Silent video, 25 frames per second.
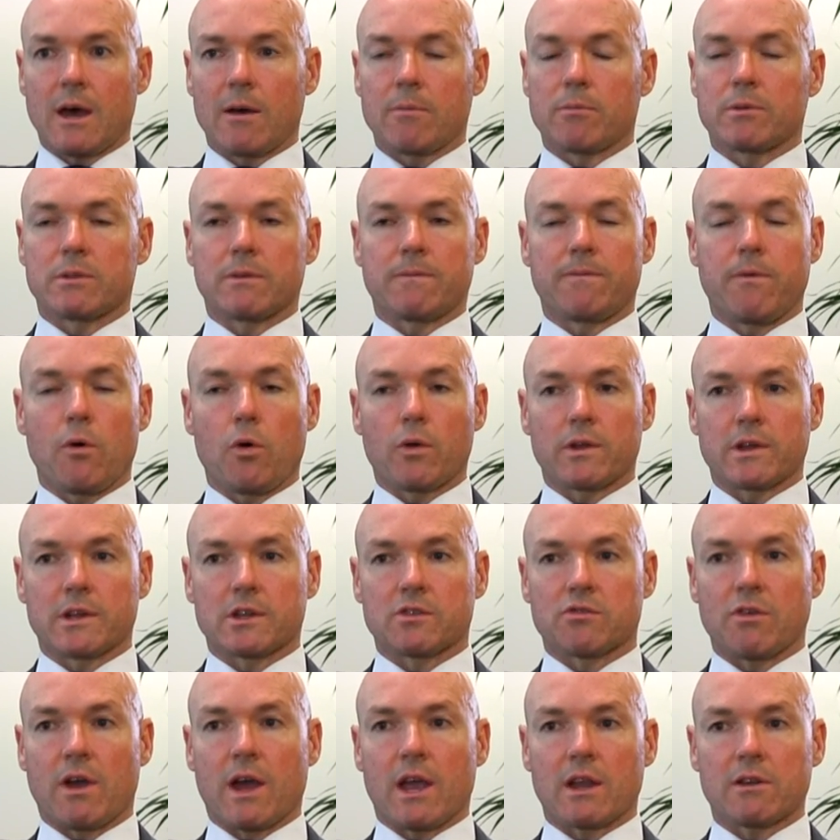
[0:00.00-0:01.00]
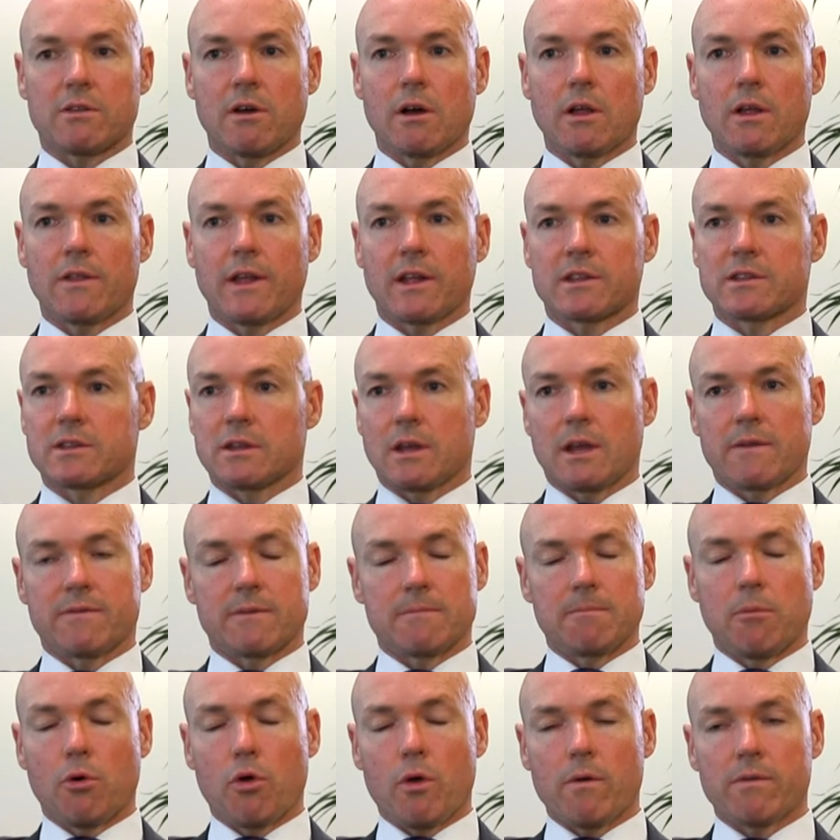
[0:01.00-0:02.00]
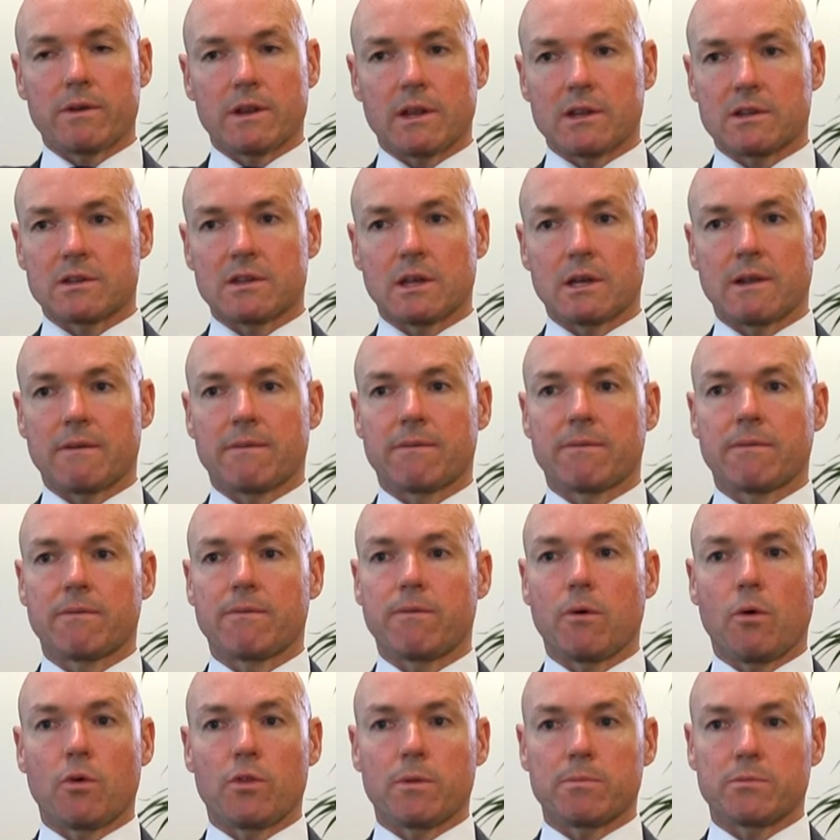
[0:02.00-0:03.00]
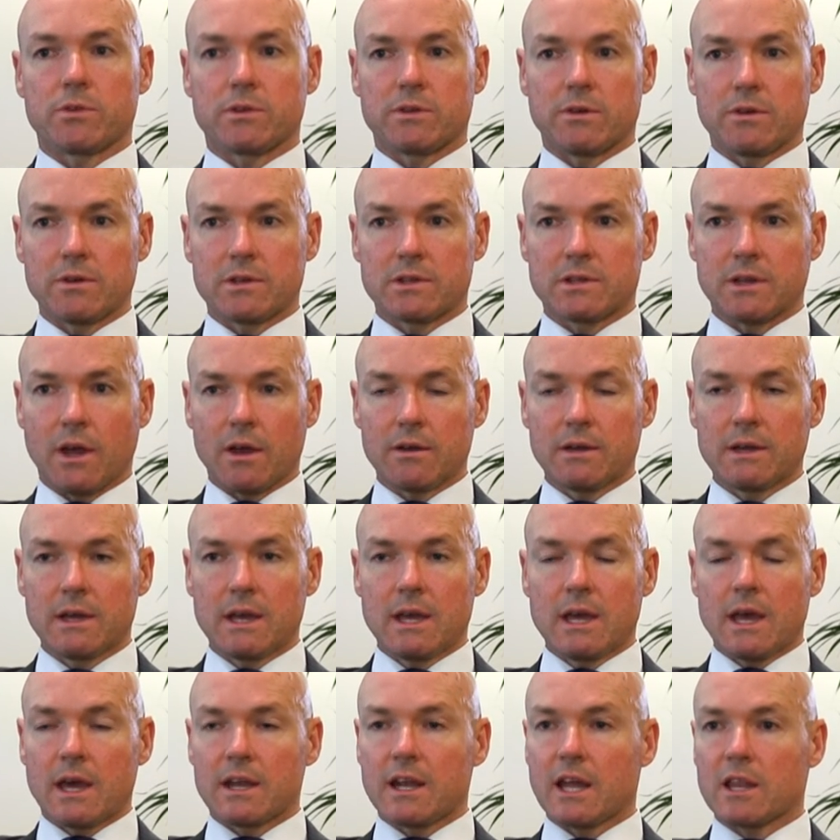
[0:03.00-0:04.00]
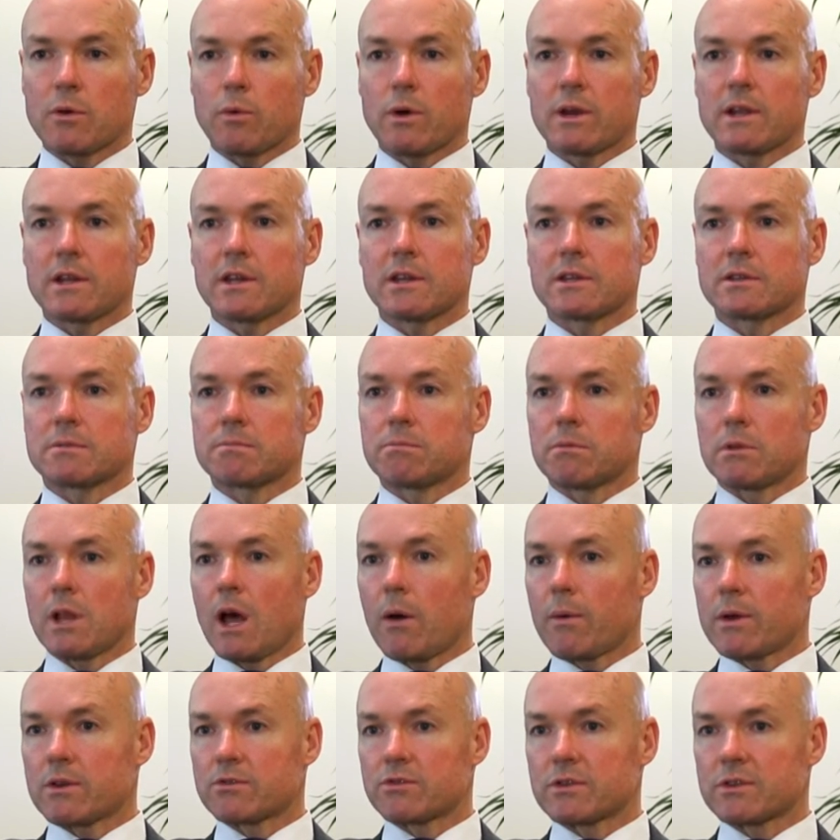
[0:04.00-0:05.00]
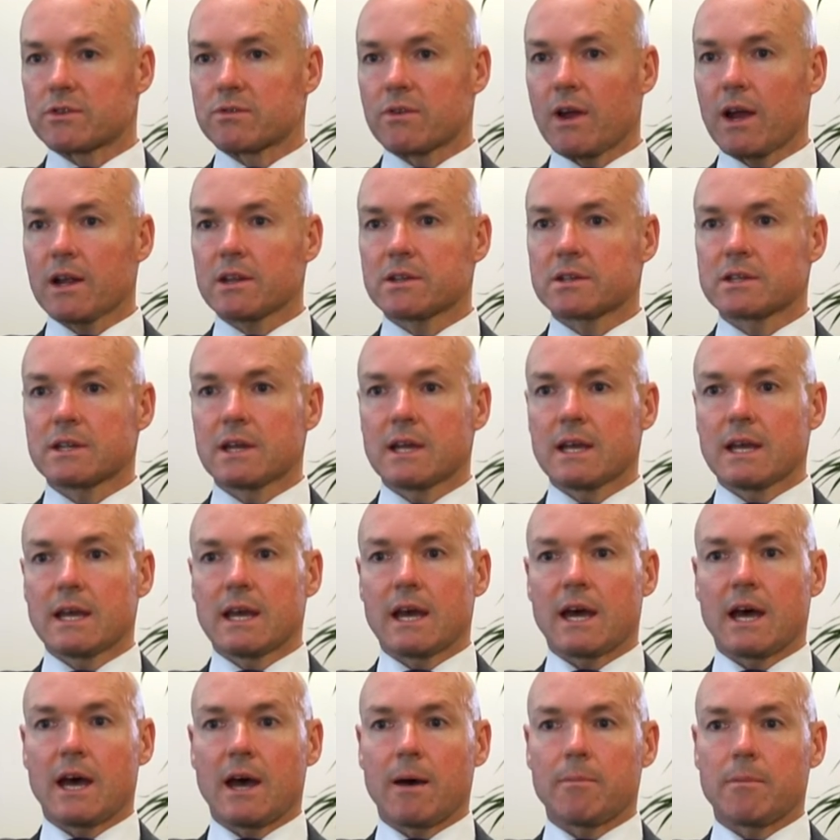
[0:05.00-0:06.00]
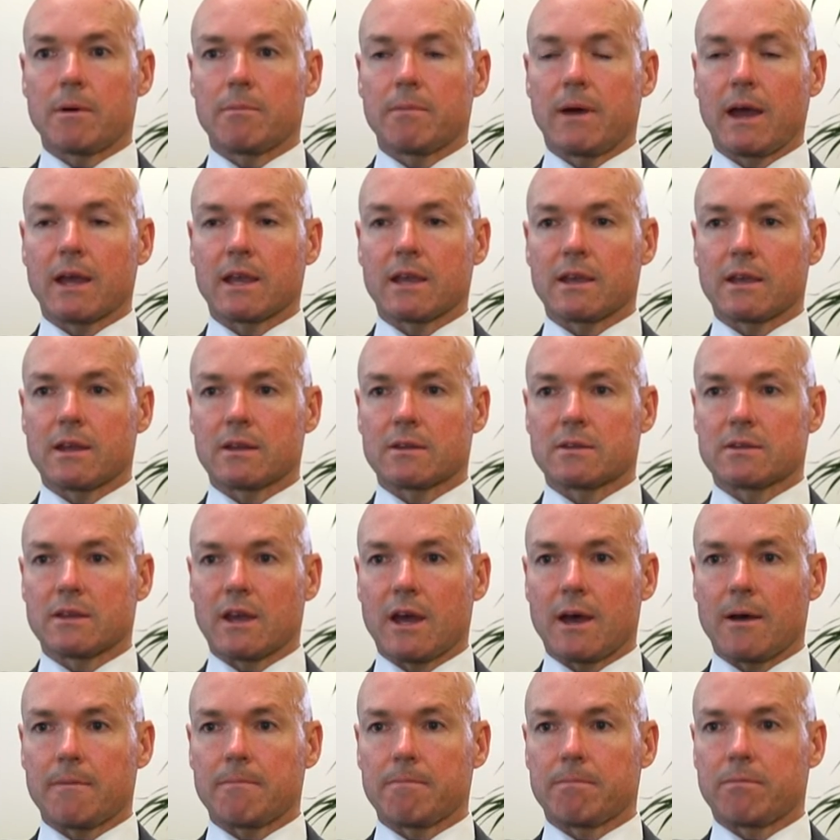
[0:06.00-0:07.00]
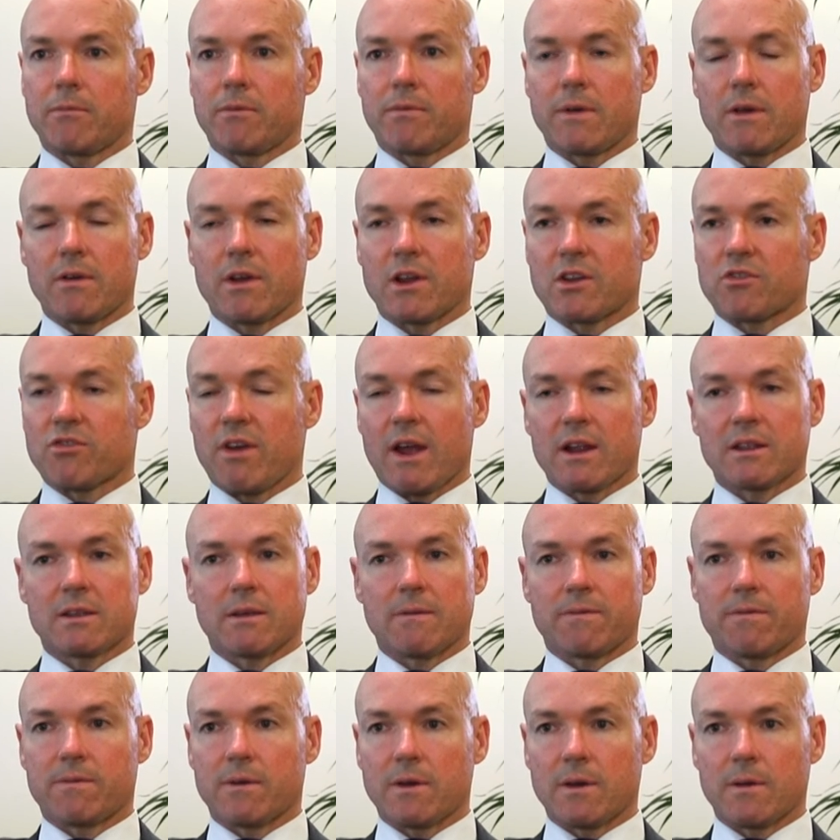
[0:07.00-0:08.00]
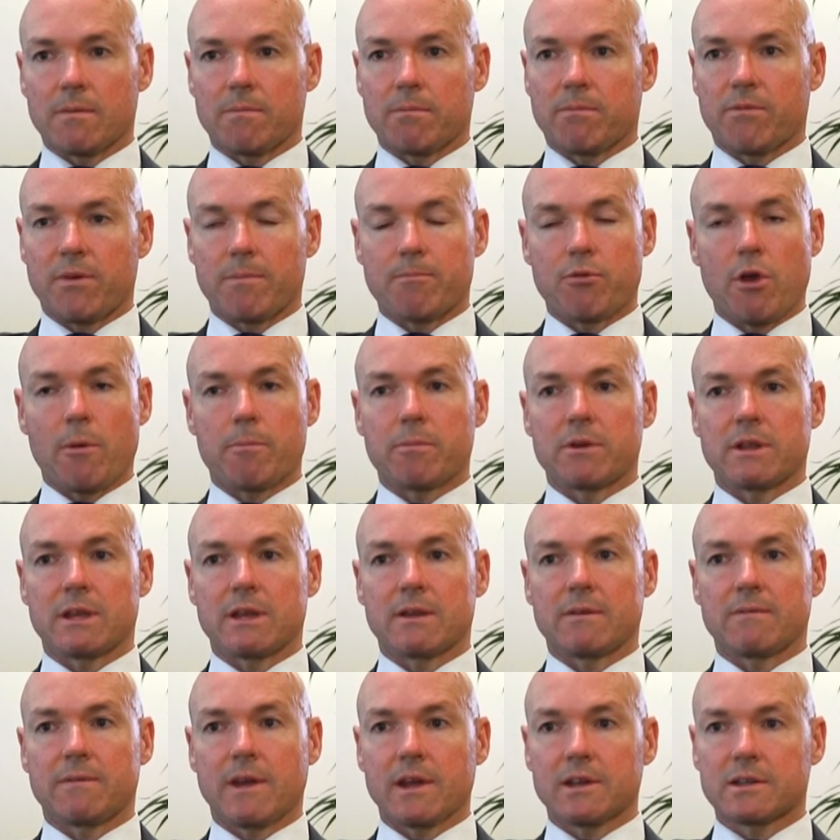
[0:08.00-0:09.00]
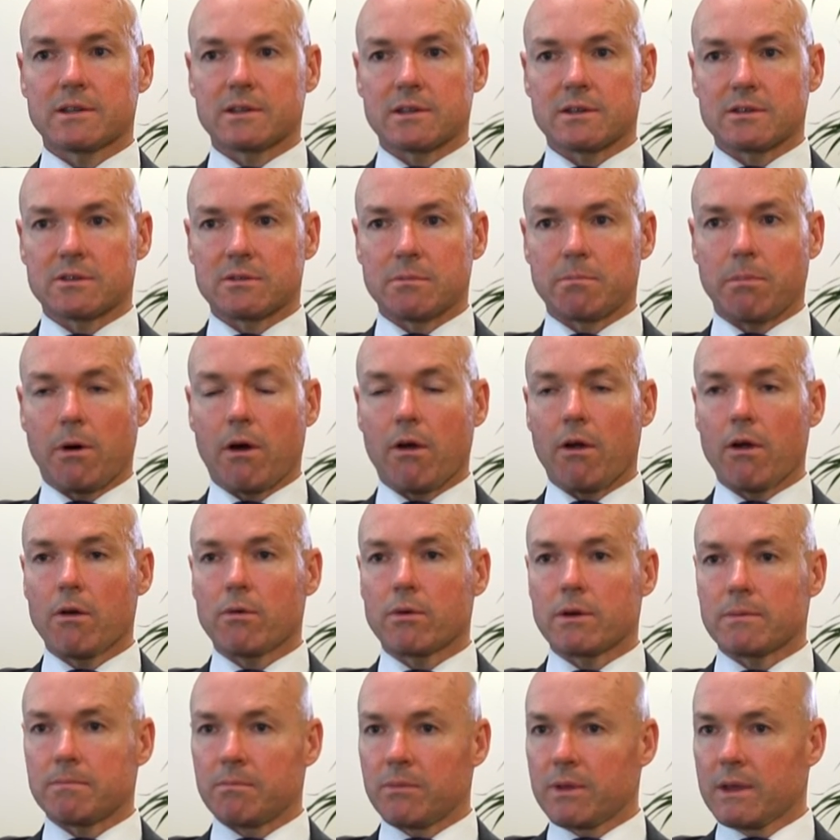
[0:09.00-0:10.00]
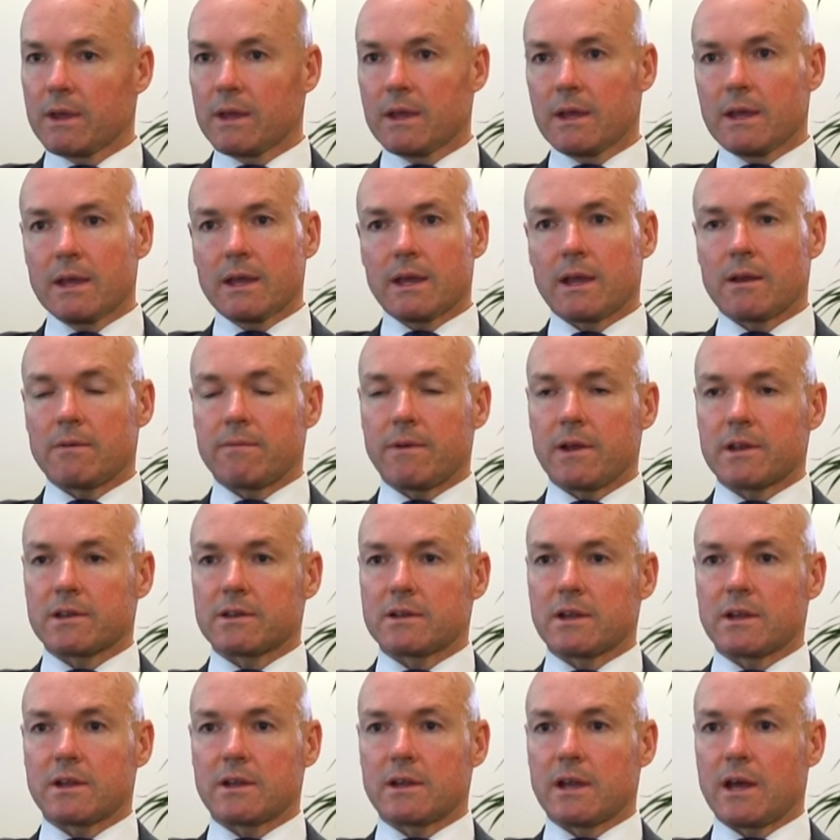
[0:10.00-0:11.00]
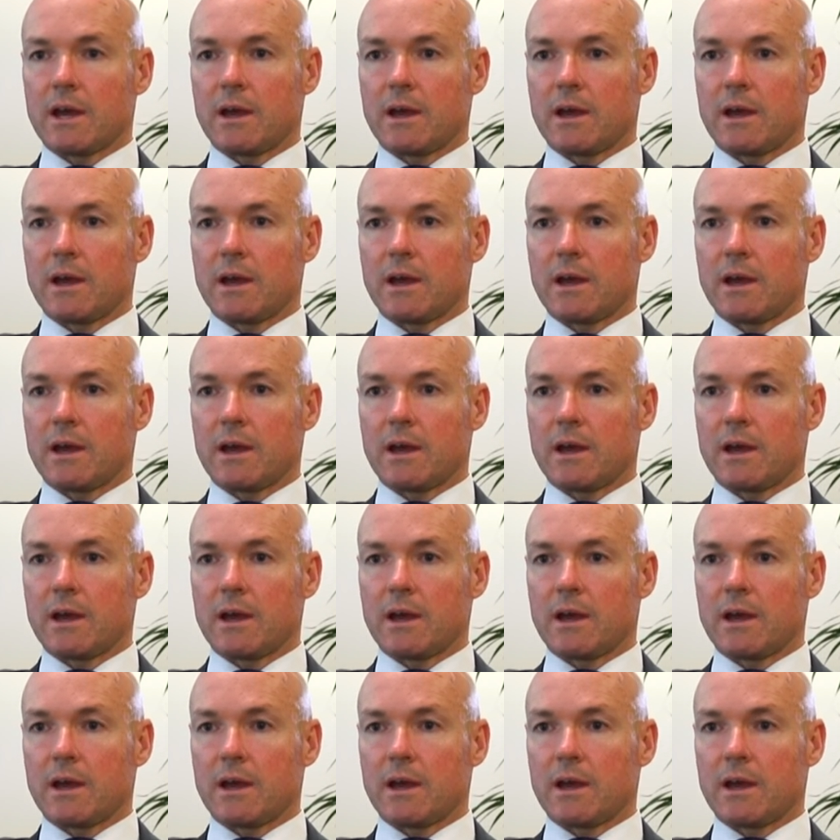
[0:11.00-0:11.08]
With the falling Australian dollar, that's even more of an incentive for them to do so. Another one is low interest rates are making it very attractive for property investors to borrow and invest in